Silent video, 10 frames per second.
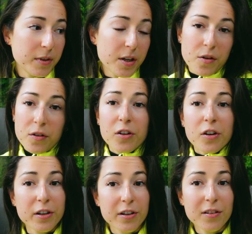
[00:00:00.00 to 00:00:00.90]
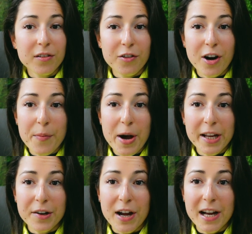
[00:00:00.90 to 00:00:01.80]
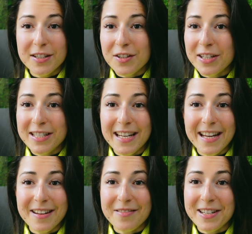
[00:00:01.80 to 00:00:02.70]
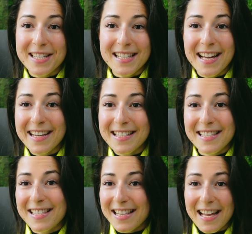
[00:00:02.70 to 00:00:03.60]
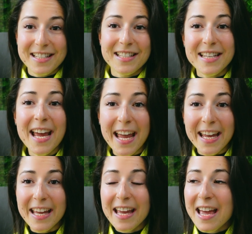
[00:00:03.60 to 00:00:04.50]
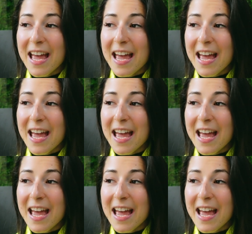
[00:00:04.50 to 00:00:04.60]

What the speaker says: going for a bike ride on a day when it's nice like today.